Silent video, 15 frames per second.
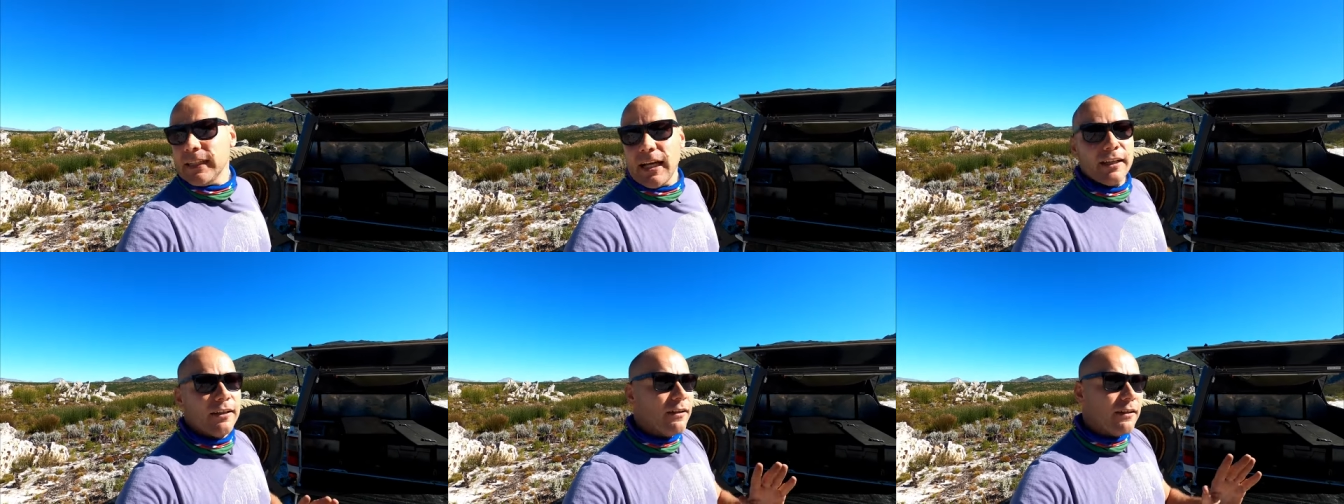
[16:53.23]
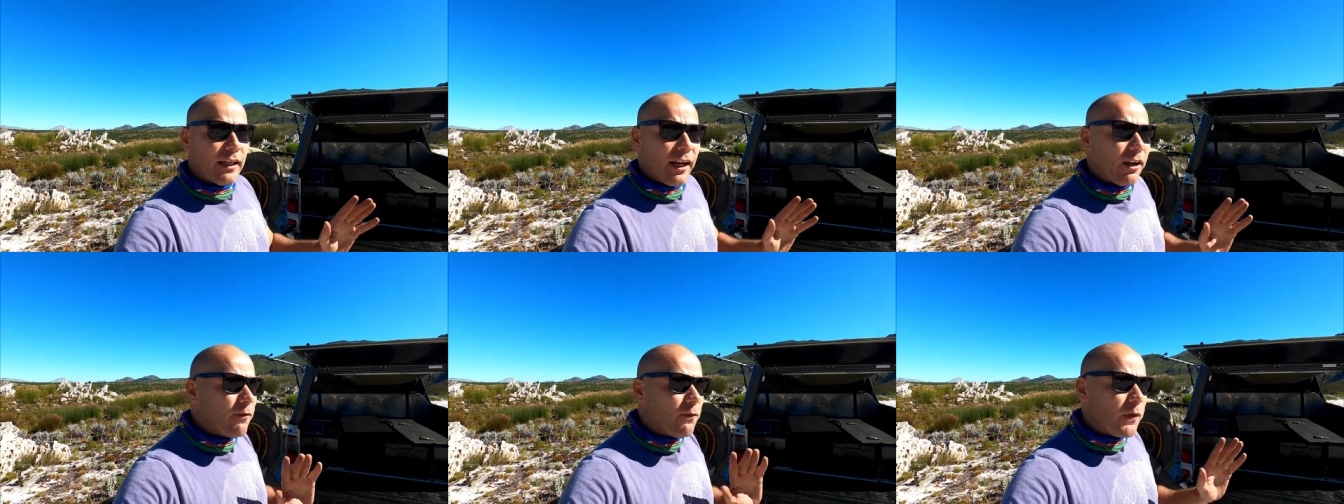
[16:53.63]
I didn't
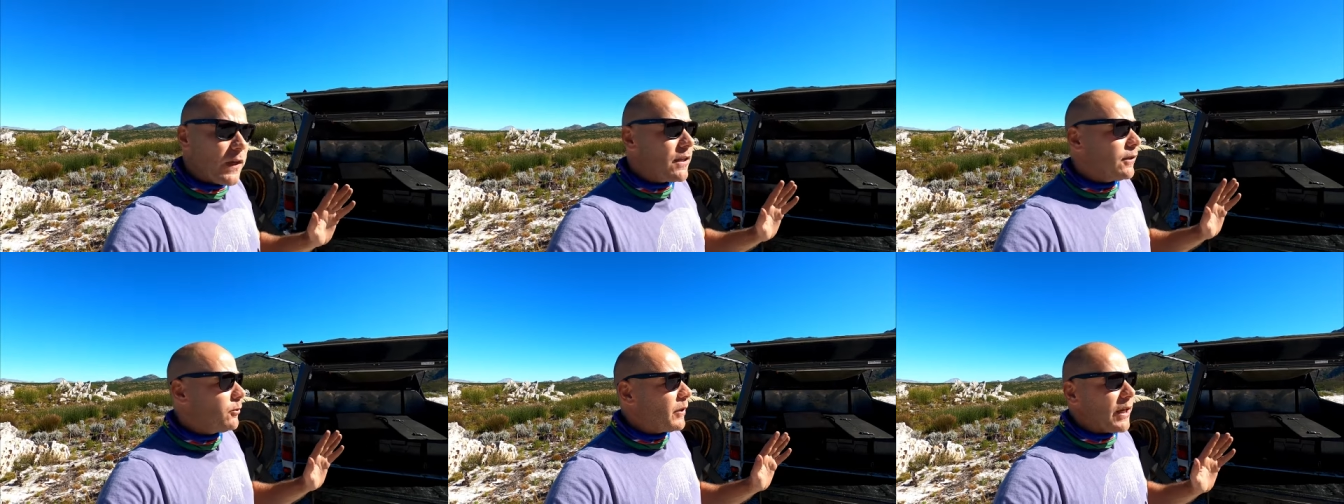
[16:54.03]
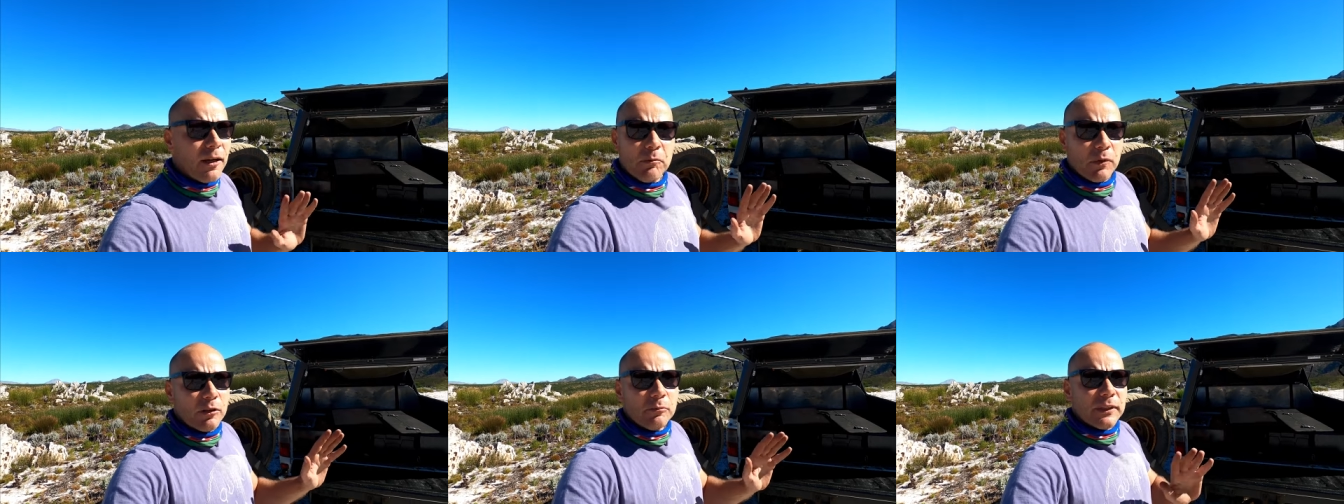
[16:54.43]
I don't think we had
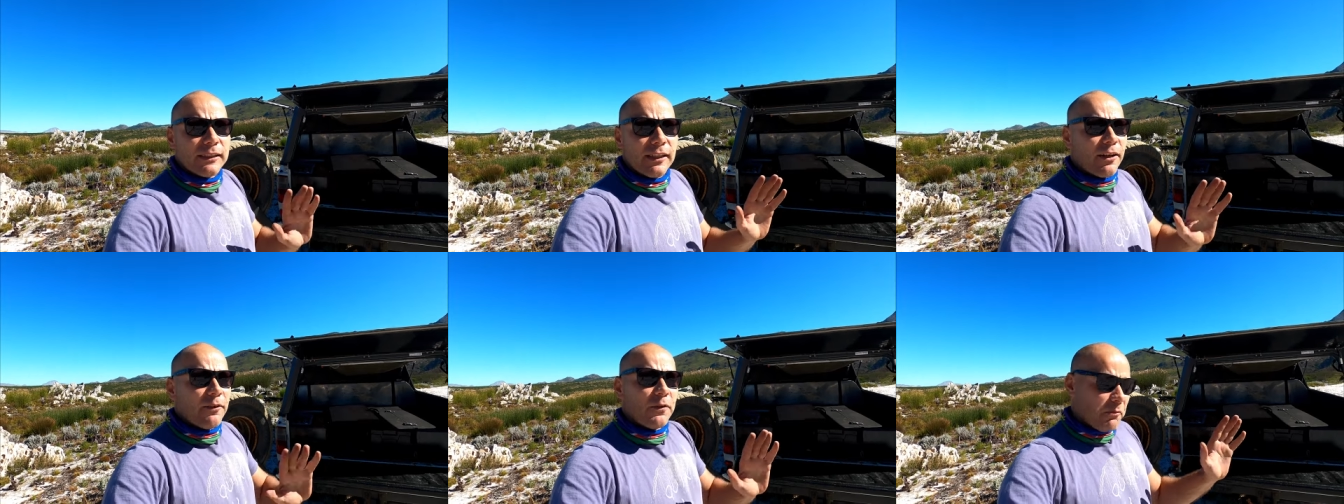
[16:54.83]
a moment I don't